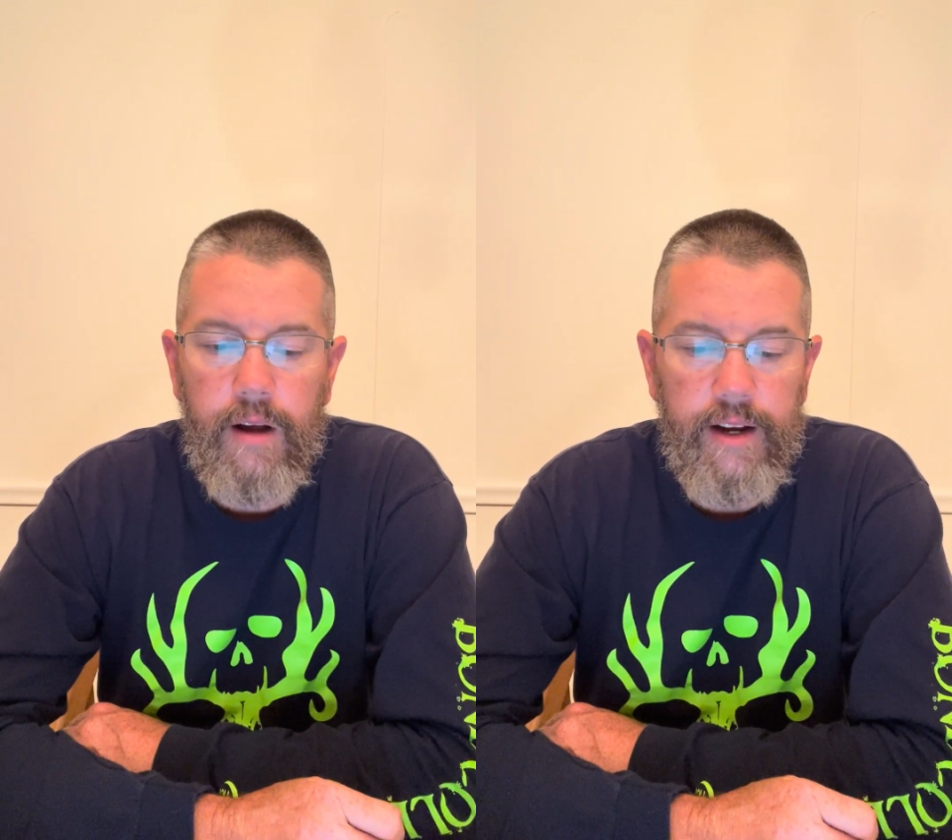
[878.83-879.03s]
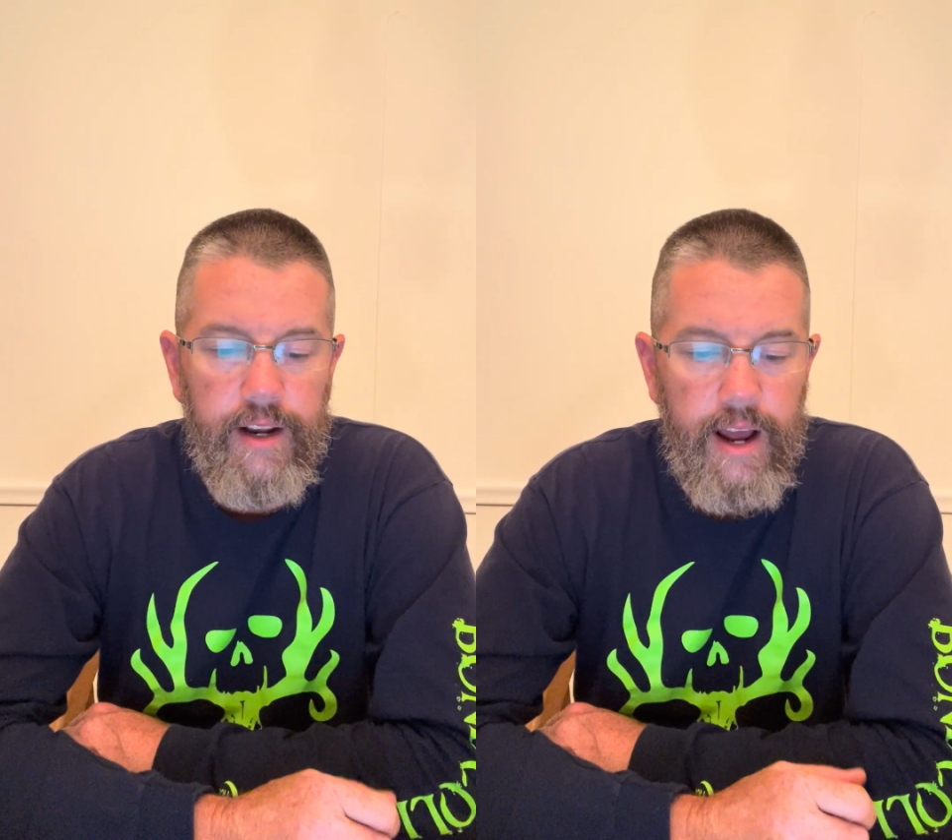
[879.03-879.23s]

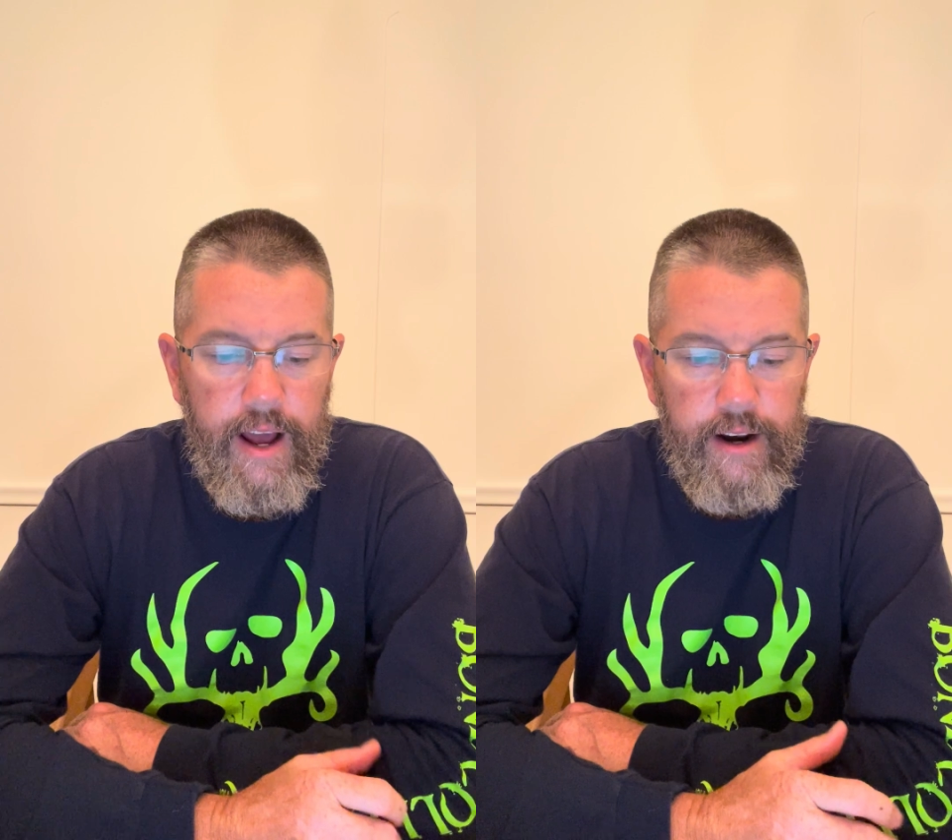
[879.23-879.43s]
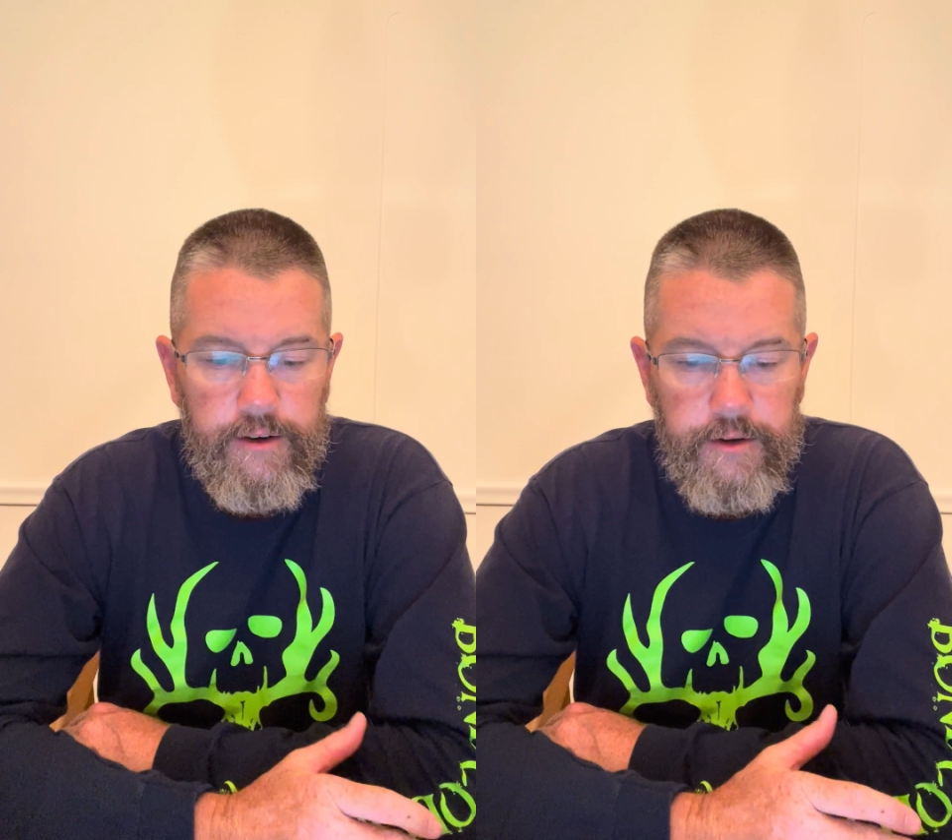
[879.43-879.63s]
I can
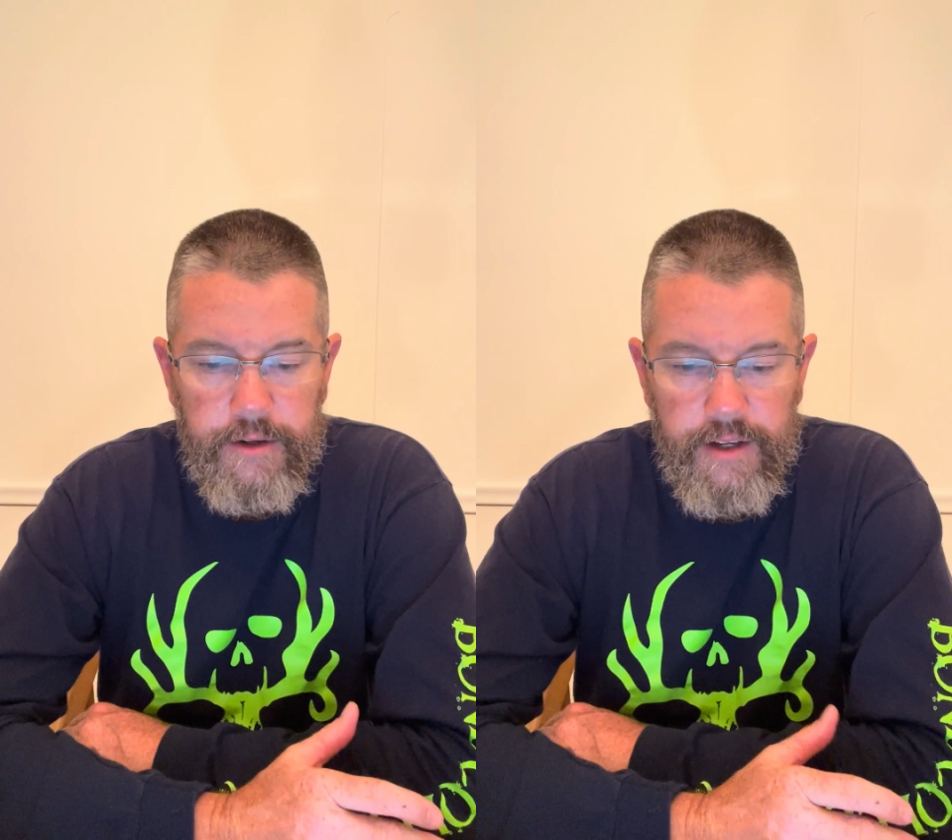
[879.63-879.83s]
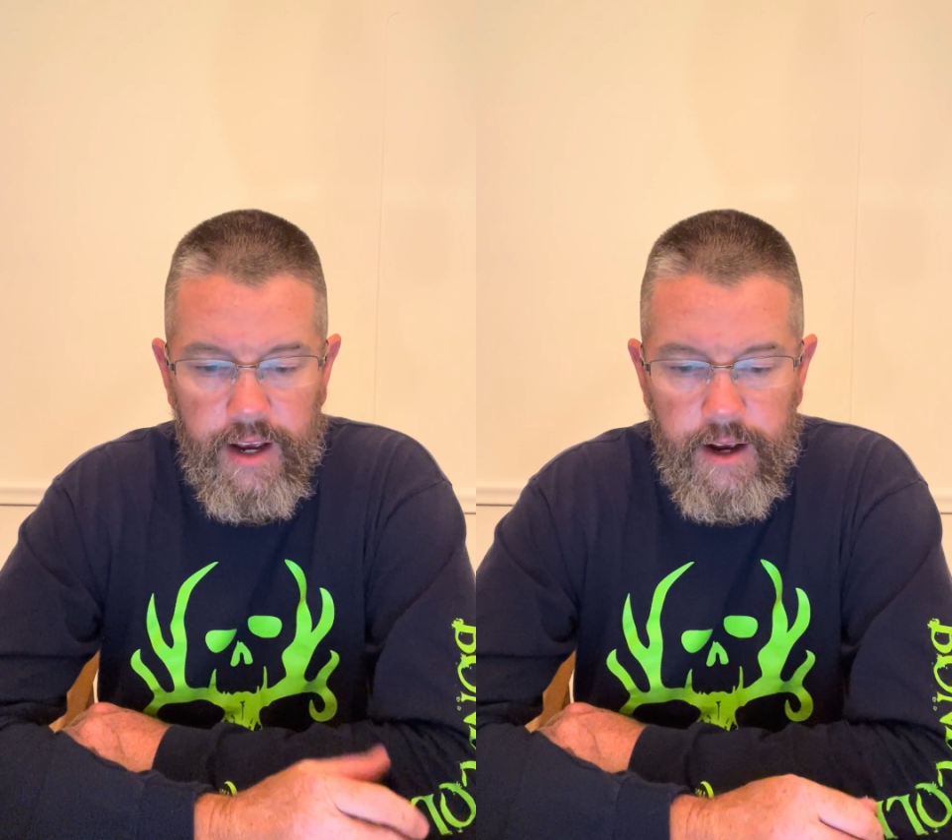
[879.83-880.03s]
add extra
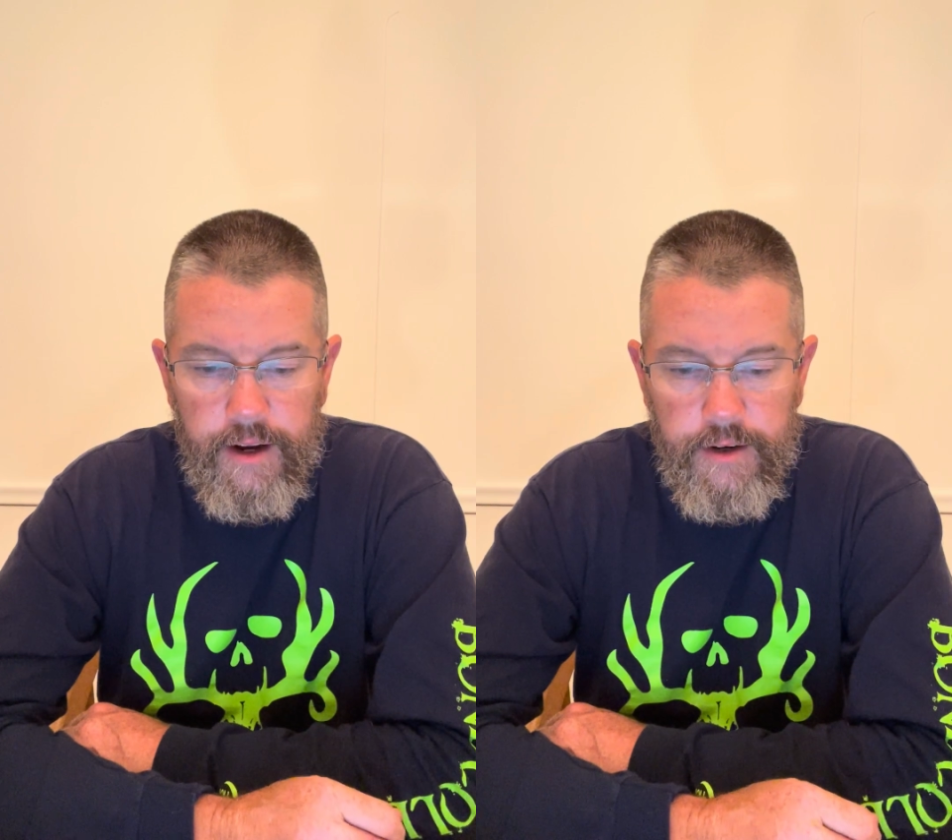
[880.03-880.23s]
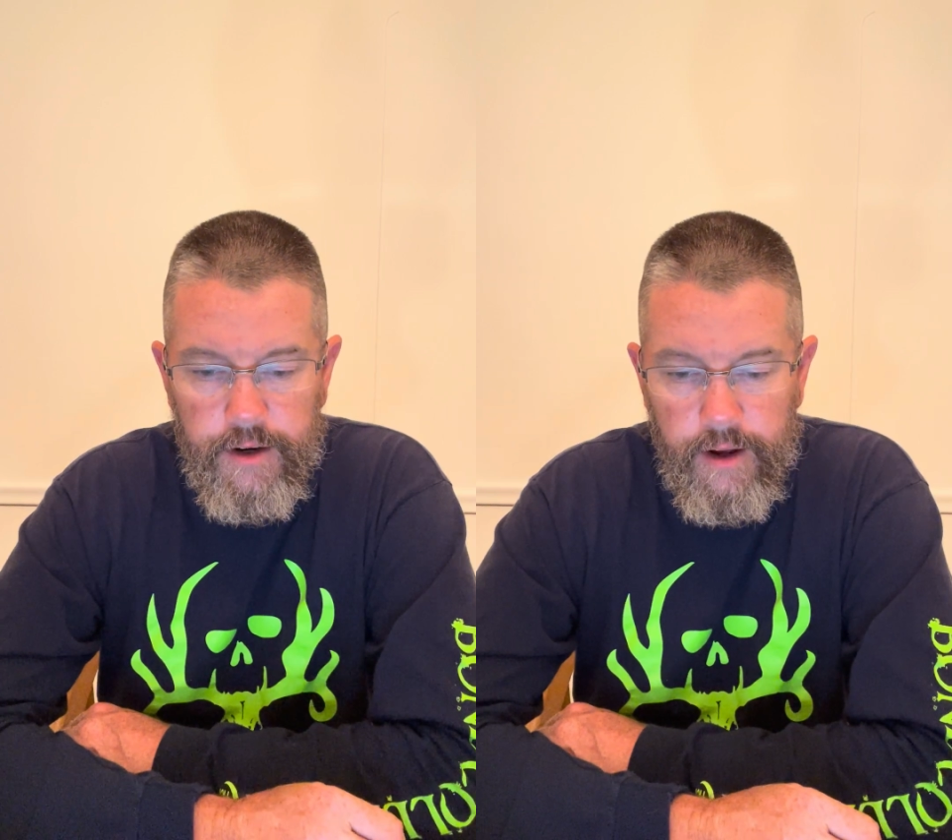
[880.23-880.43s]

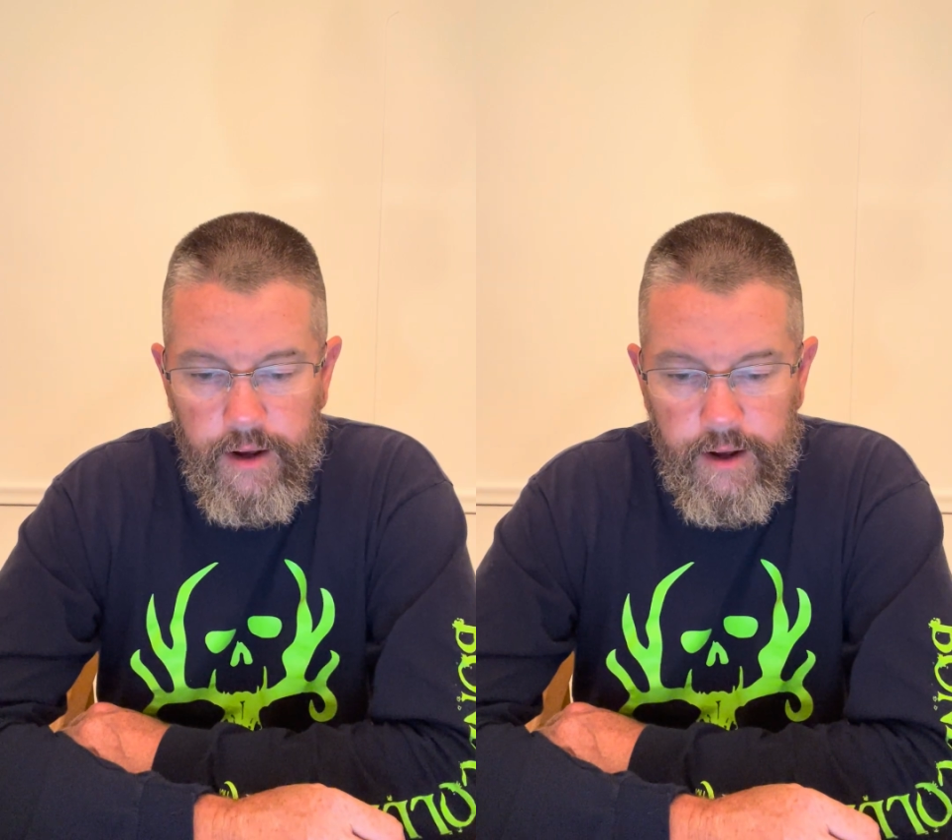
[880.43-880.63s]
sage.